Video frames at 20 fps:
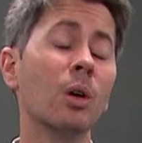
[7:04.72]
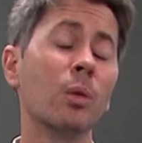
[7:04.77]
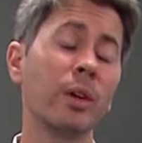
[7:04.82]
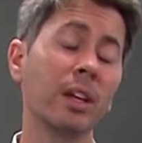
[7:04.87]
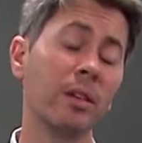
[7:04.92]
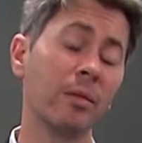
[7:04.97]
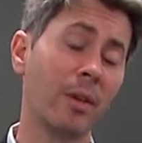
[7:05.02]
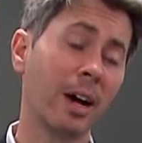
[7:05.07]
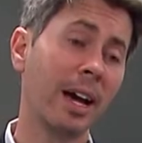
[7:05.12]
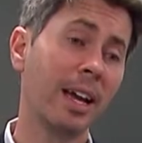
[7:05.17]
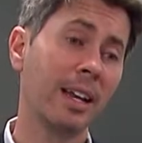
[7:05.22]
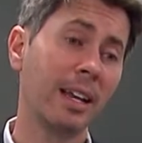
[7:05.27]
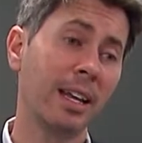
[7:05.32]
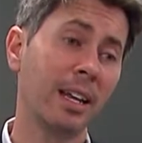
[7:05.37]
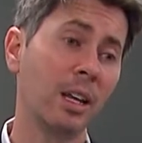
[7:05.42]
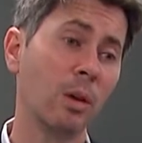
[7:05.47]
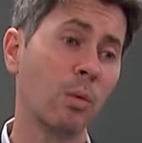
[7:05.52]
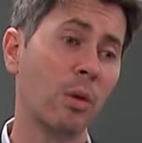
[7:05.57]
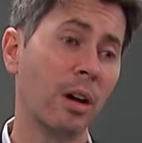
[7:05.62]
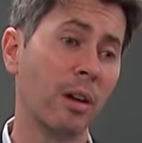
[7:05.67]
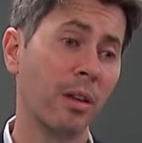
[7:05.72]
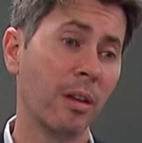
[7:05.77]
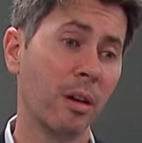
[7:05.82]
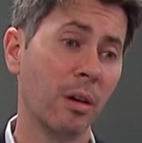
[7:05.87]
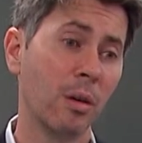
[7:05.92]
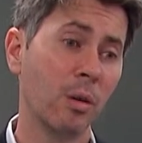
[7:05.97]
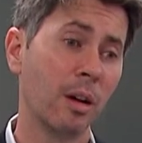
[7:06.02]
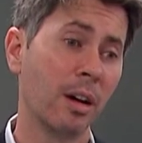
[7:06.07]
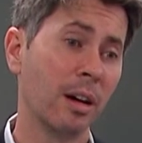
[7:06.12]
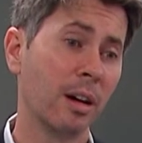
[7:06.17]
We invite anyone,
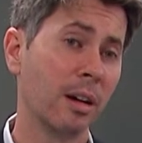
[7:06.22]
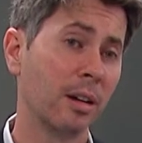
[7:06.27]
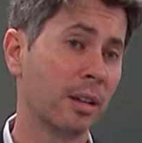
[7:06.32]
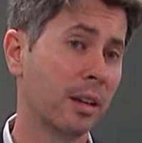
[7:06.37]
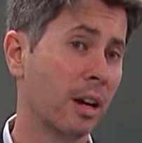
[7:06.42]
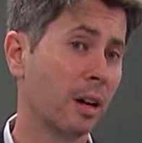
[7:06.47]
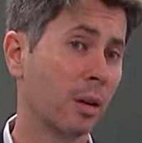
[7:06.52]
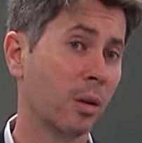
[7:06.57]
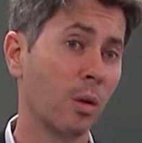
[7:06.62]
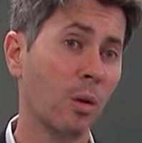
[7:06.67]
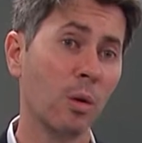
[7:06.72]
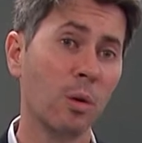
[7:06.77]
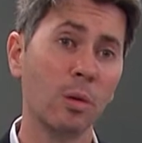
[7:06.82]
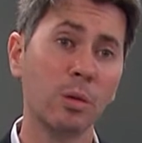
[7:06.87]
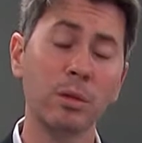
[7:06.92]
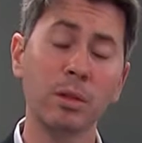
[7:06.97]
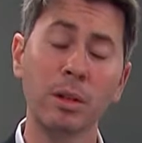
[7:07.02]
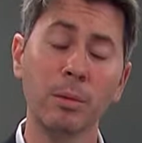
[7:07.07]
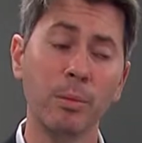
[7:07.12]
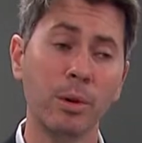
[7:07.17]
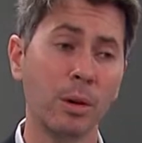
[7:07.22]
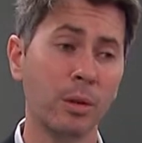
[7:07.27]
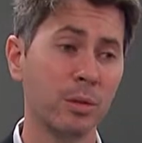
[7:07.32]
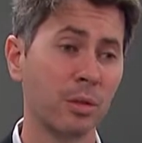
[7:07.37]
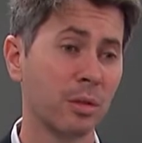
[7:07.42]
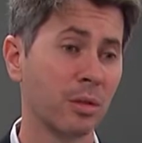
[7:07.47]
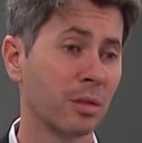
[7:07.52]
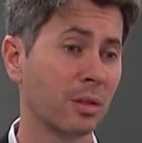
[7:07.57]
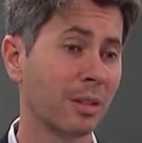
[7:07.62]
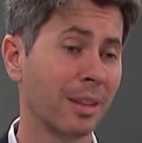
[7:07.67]
though, young or old
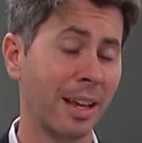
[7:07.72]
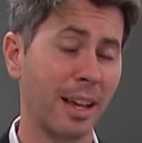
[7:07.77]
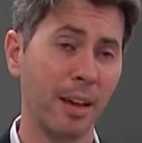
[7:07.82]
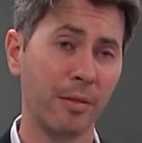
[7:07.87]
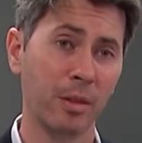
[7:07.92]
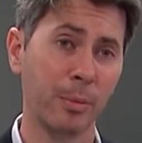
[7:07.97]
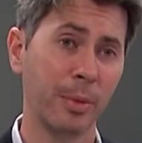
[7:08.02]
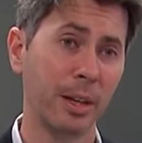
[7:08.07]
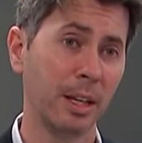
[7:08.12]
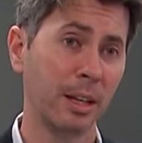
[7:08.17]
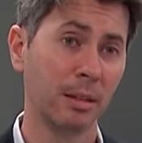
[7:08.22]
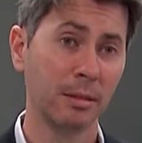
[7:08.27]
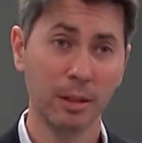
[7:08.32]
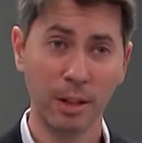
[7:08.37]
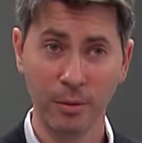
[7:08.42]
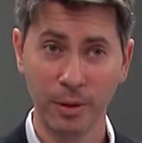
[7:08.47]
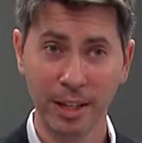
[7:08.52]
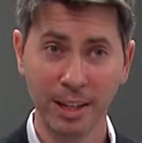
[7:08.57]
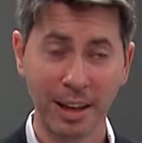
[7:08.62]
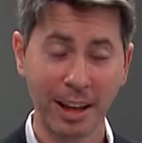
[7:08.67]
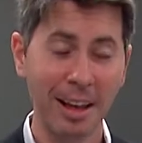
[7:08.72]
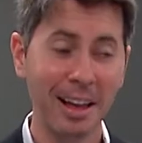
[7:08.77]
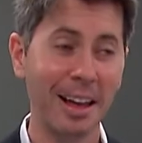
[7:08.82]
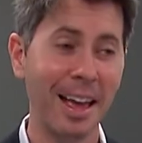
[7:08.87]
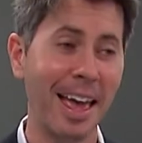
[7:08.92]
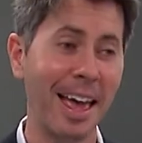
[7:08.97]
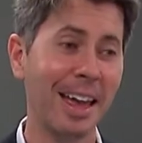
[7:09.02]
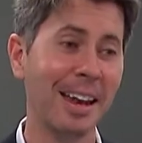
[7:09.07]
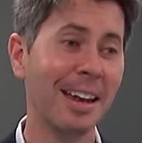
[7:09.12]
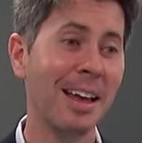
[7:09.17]
composers, they have to be living,
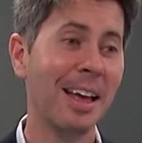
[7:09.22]
and